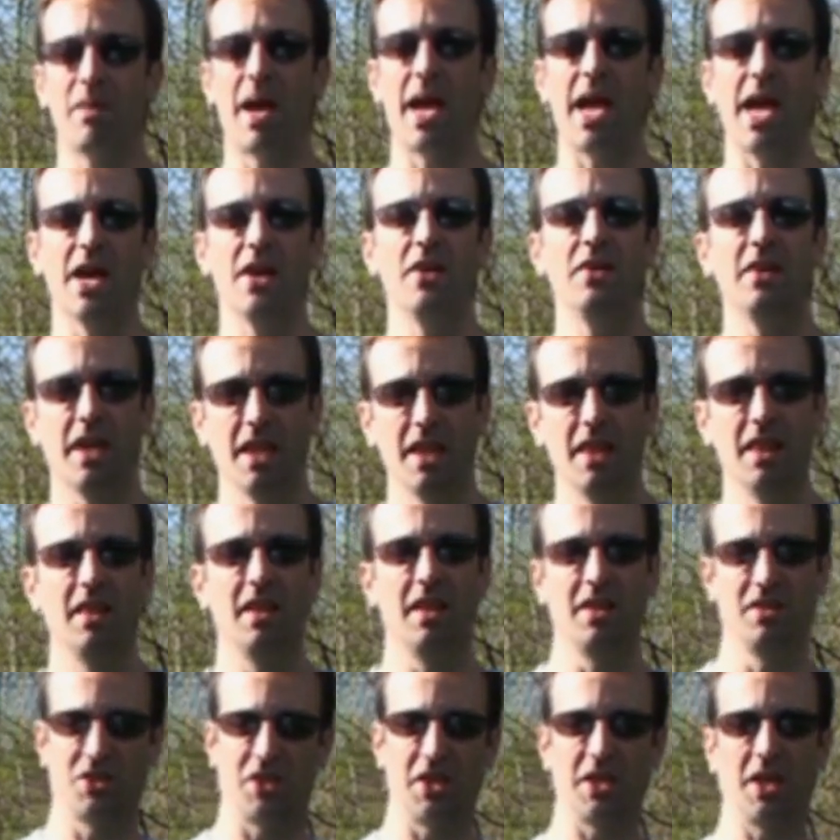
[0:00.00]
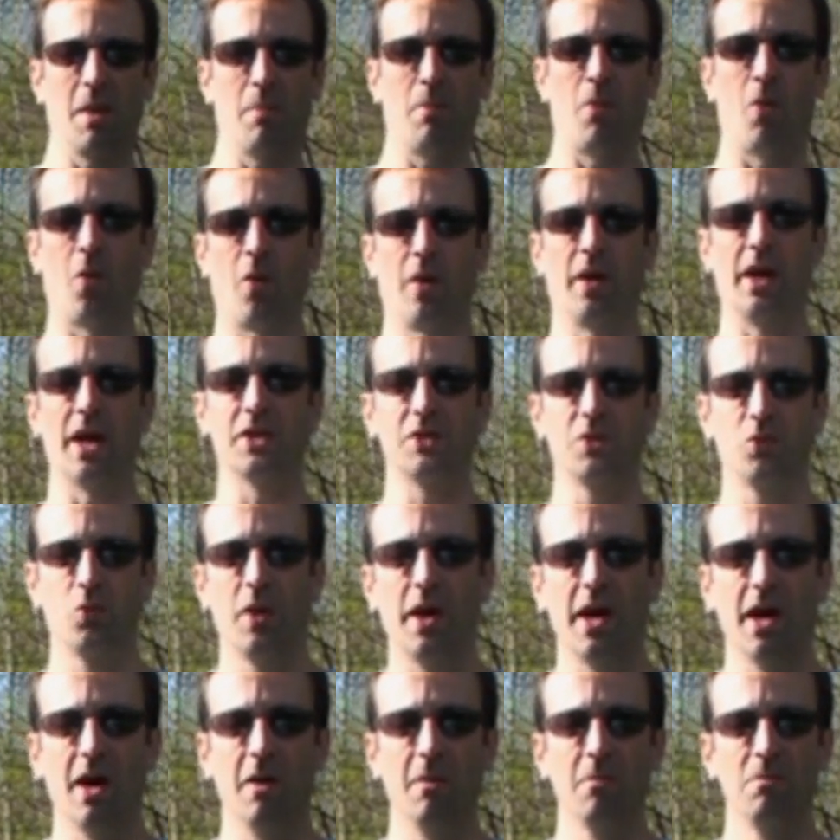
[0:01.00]
banned in Singapore as
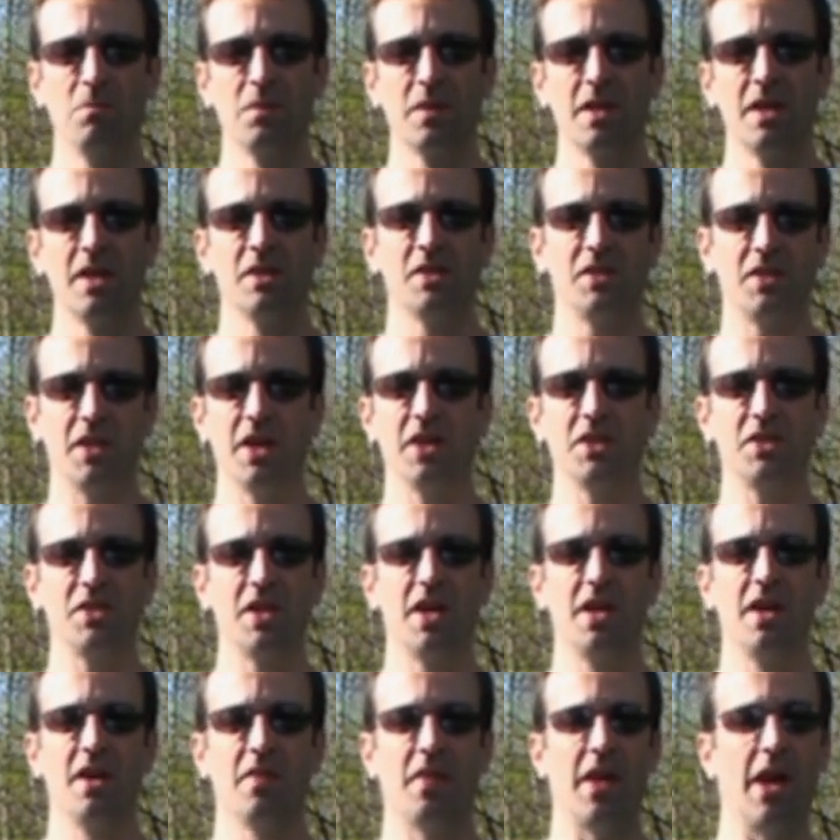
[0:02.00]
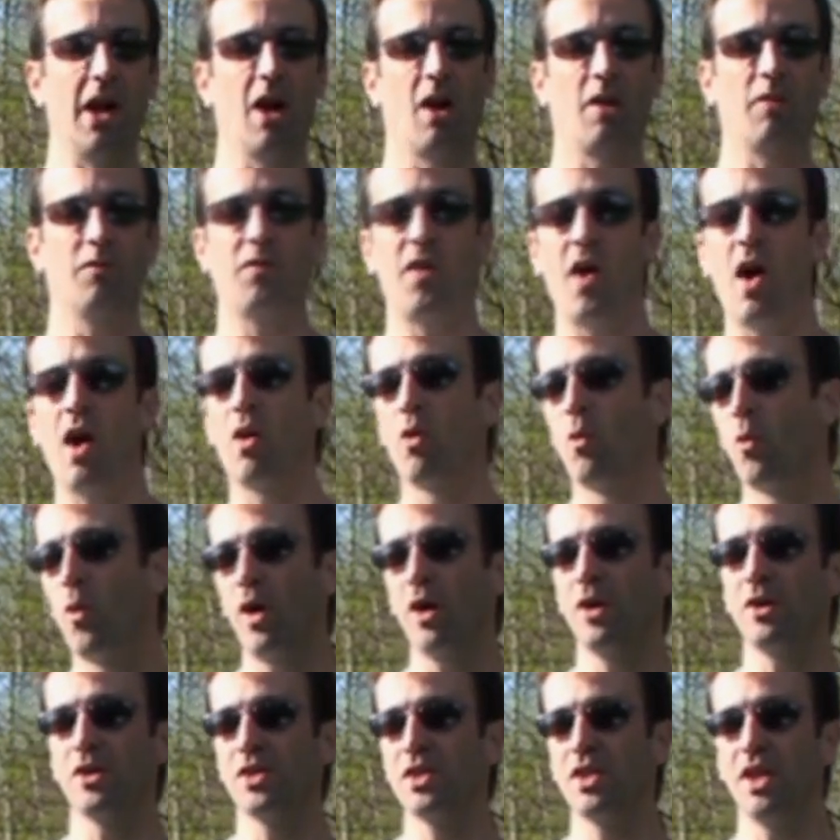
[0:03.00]
well, since they are far
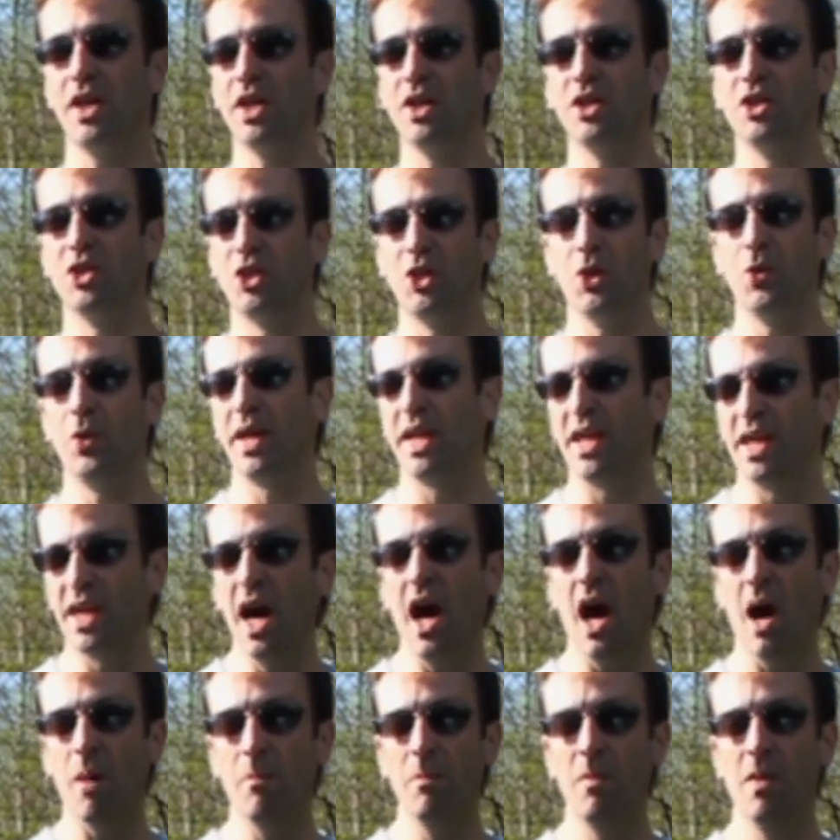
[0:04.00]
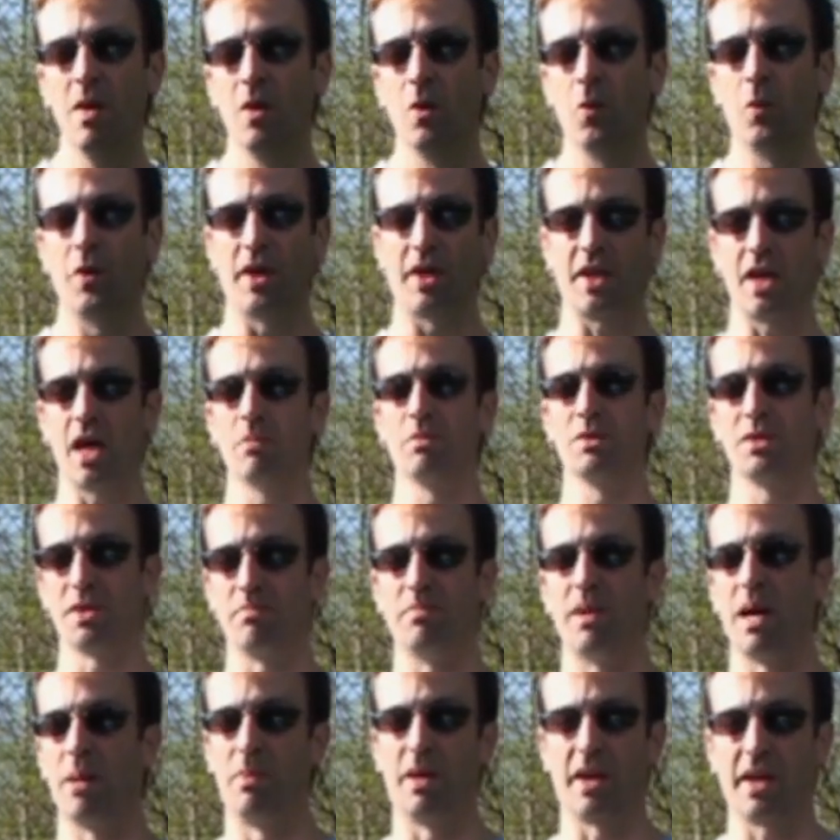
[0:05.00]
worse than chewing gum when it comes
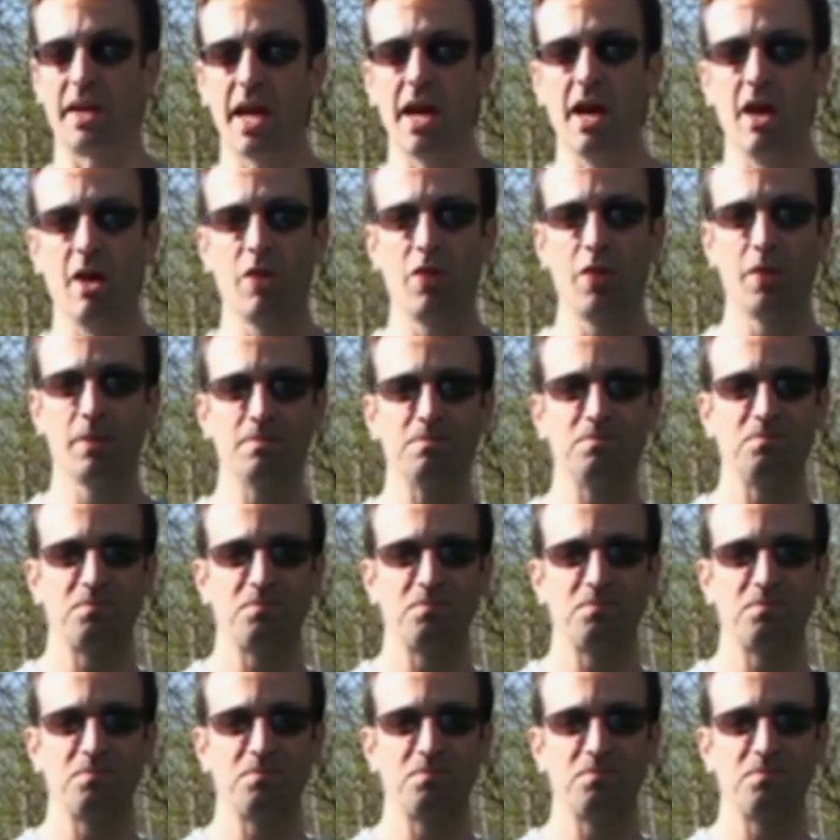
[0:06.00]
to public health.